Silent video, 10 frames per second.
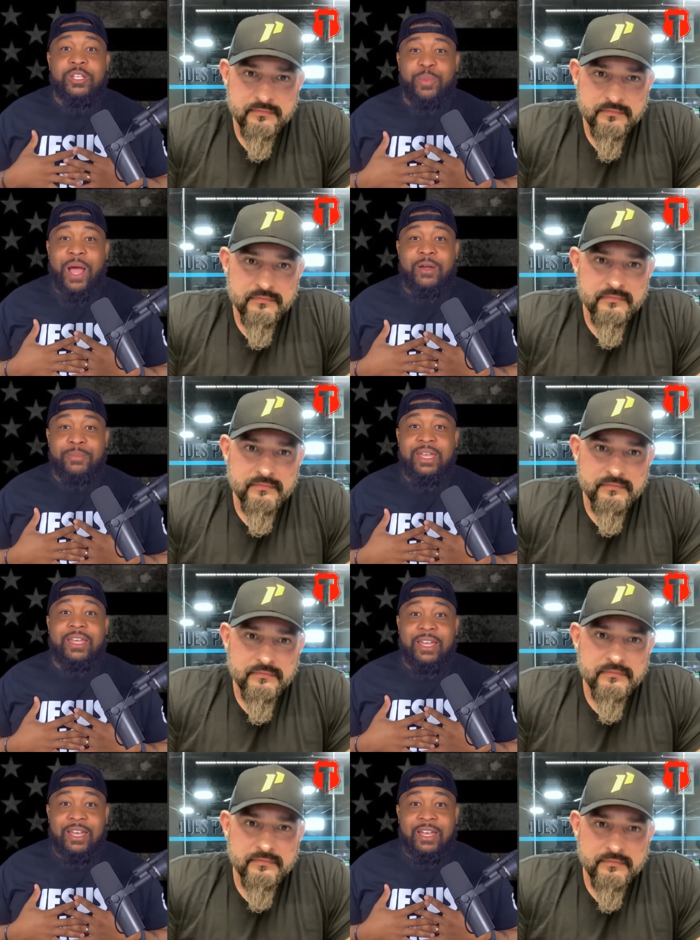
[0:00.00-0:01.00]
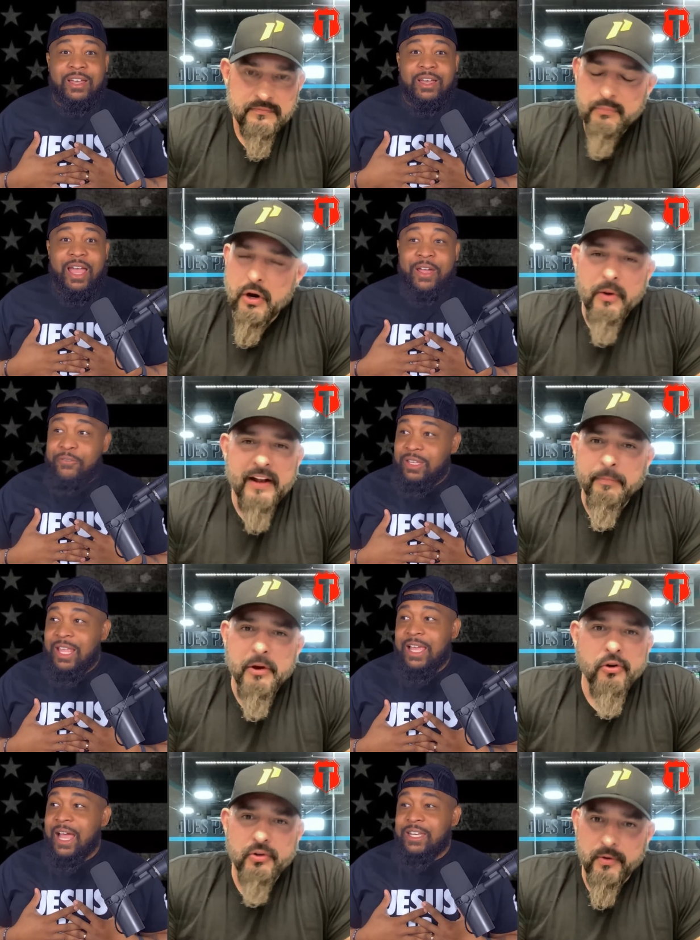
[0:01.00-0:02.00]
Speaker 1: inspire me. Bro,
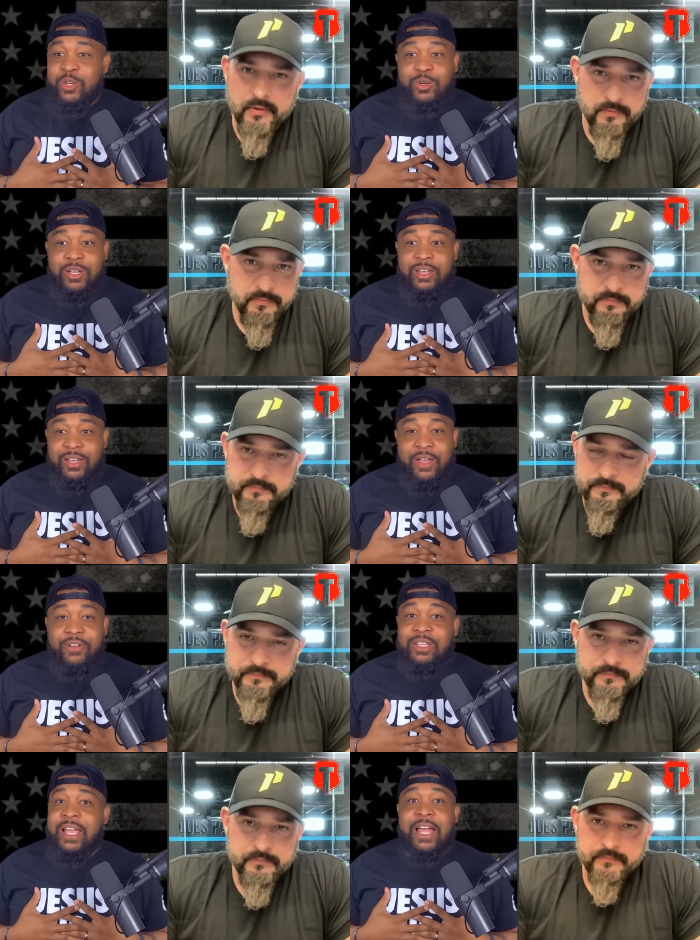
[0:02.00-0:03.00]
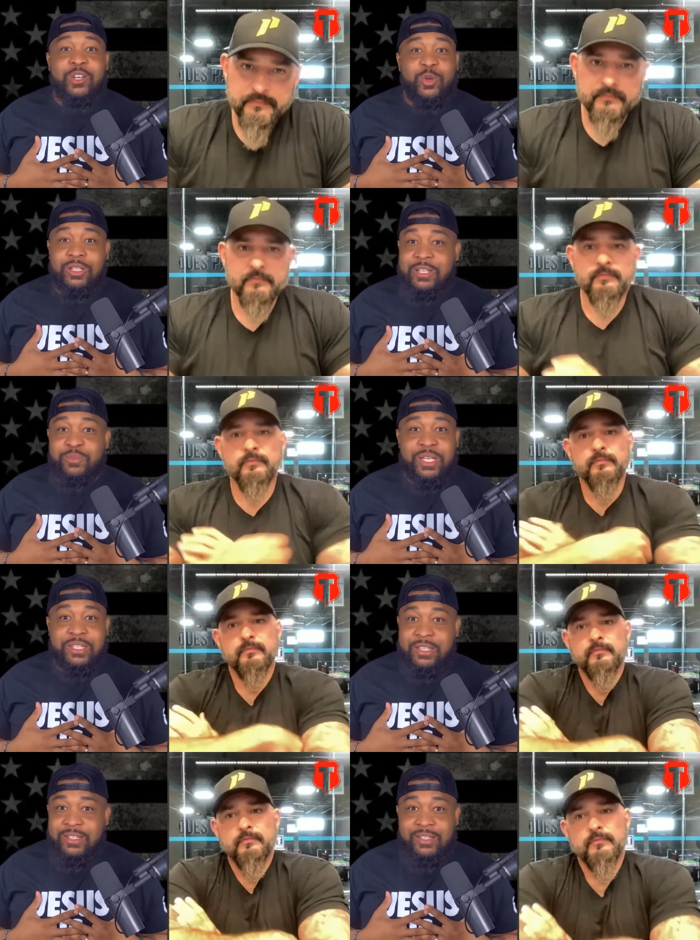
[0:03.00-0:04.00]
everything I do, everything I do at this
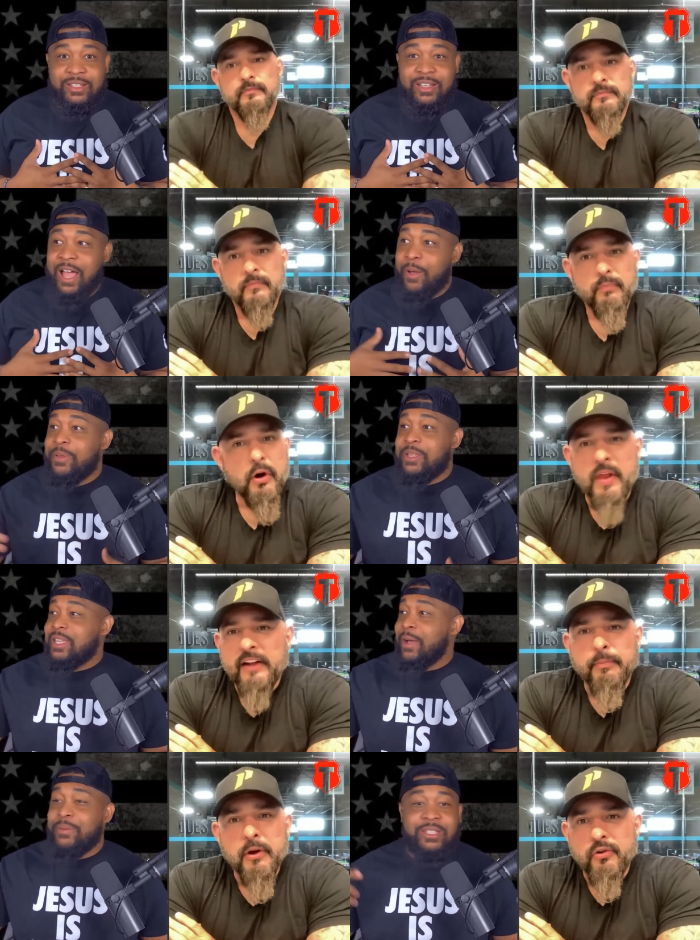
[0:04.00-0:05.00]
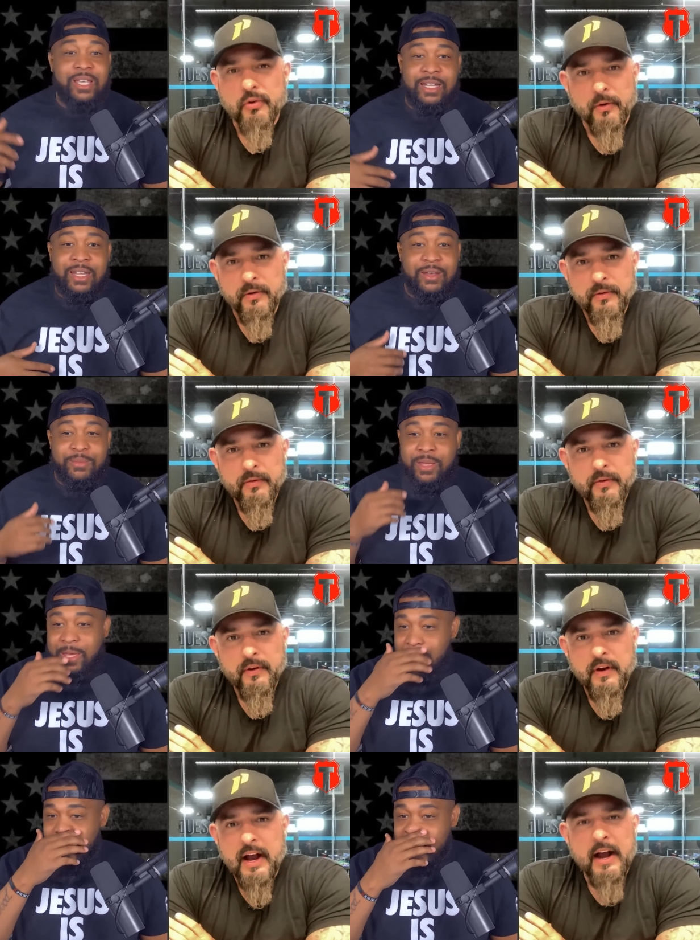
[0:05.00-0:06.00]
business I, well, I be, I be telling them.
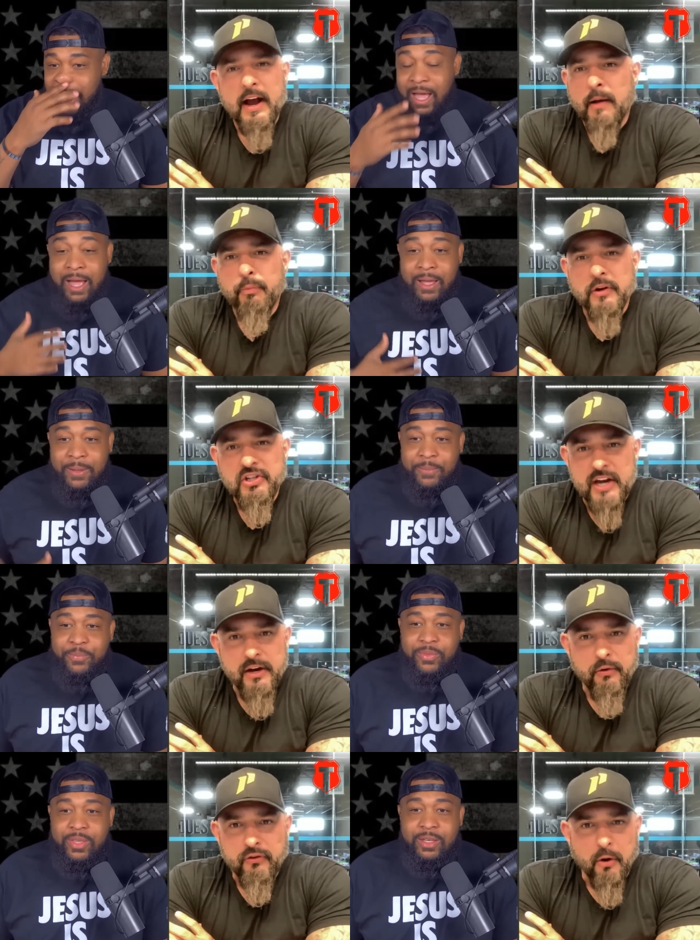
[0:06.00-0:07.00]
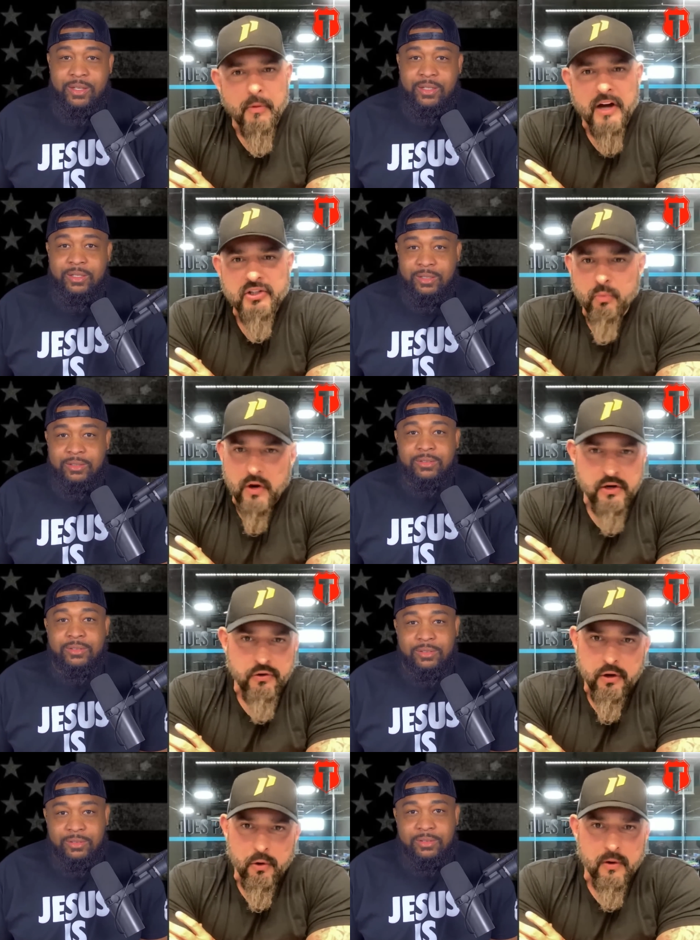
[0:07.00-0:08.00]
Speaker 2: I, I huh? appreciate you so much and what you
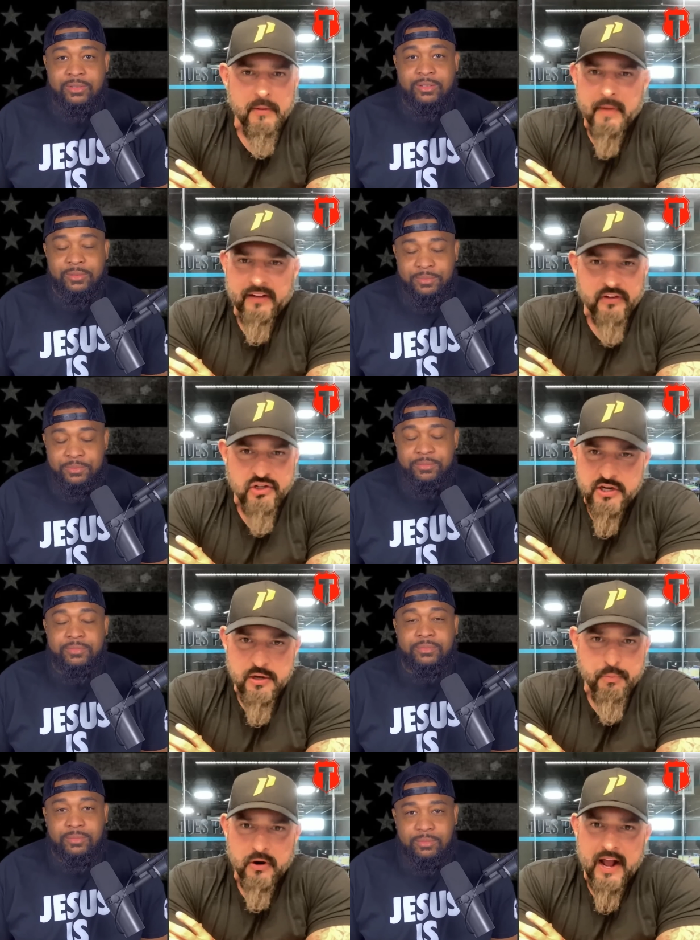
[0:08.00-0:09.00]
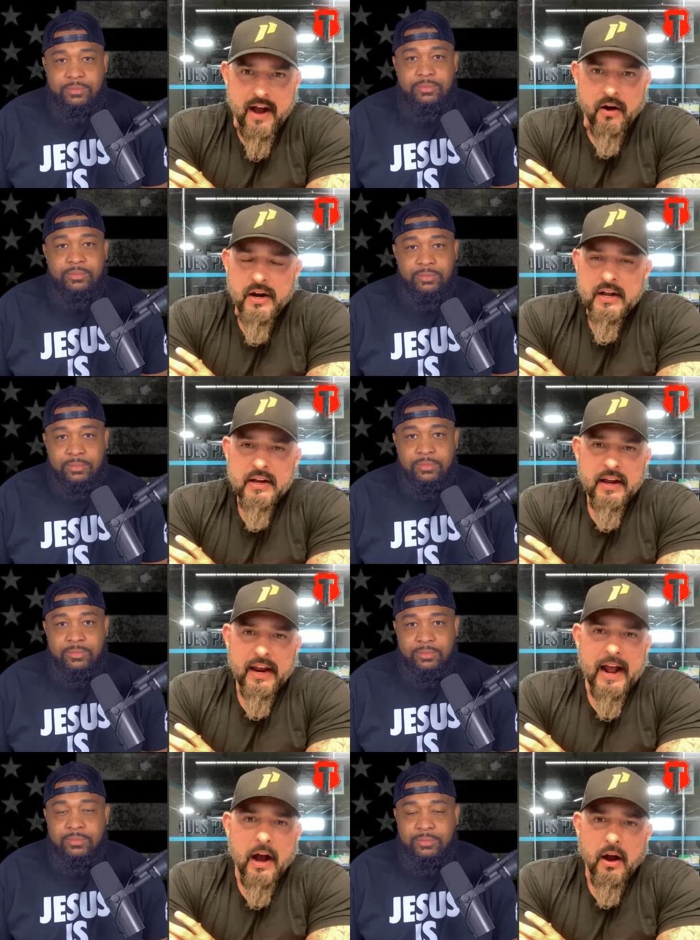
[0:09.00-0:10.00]
do and the message that you put out
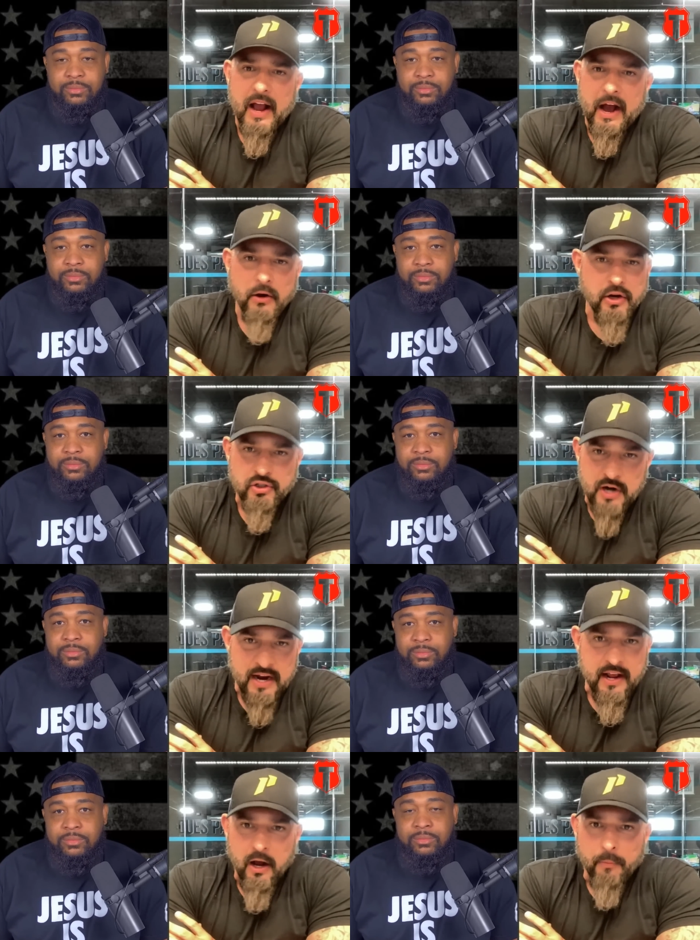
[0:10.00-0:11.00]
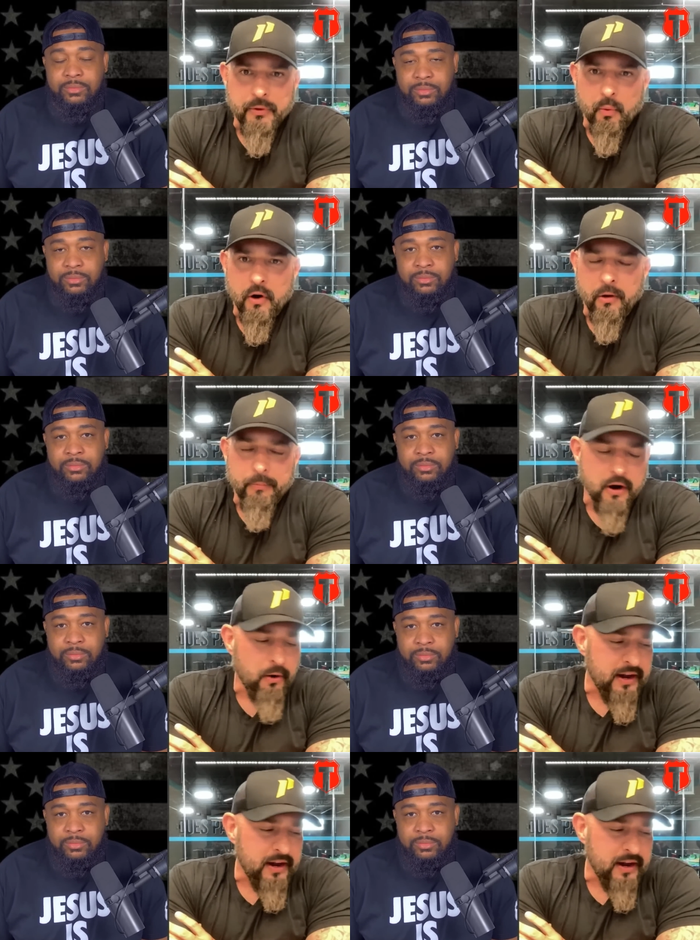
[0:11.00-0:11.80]
and how, how you're trying to help the world, bro.